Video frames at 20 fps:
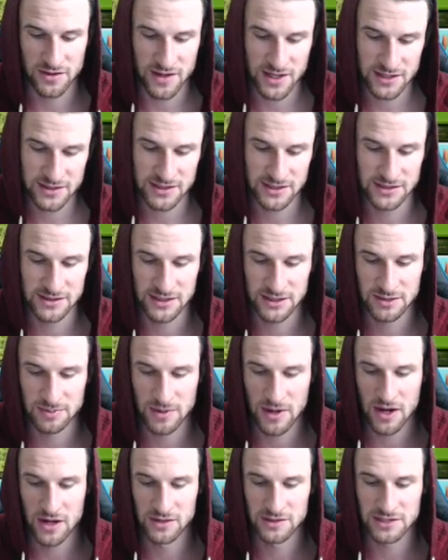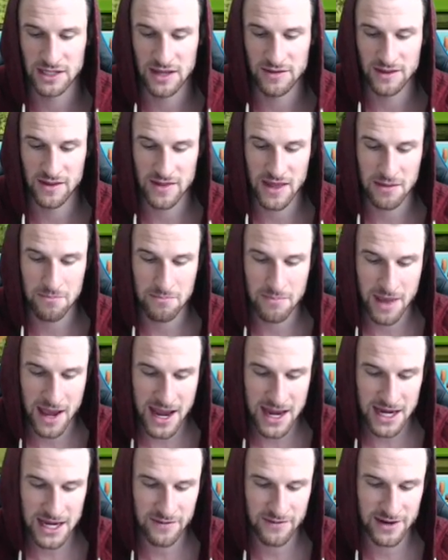This is exposed, and then they
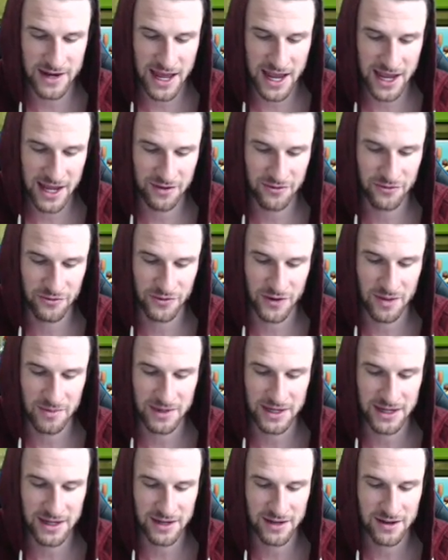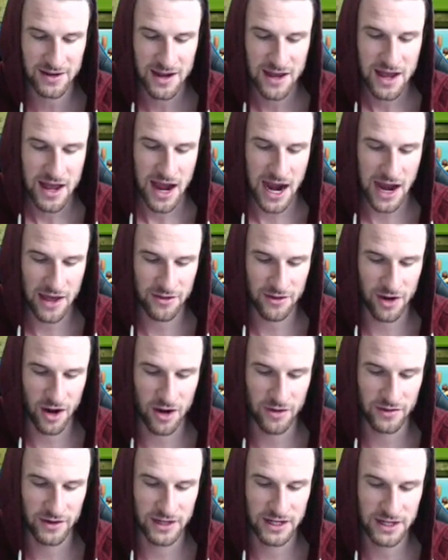may even head from here, either
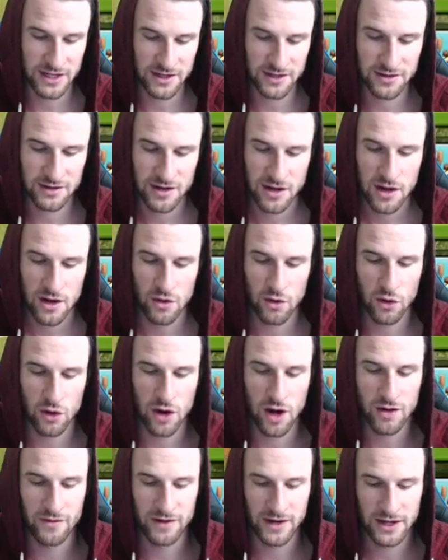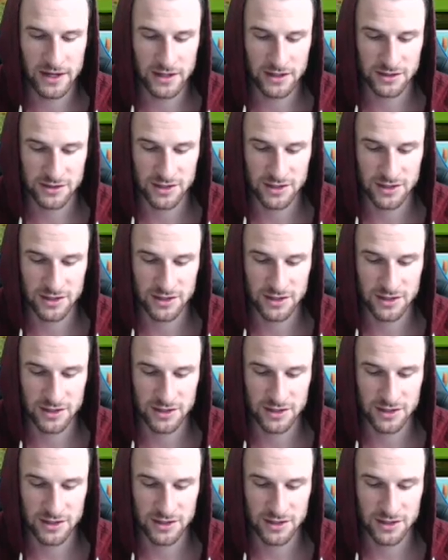over here or over here.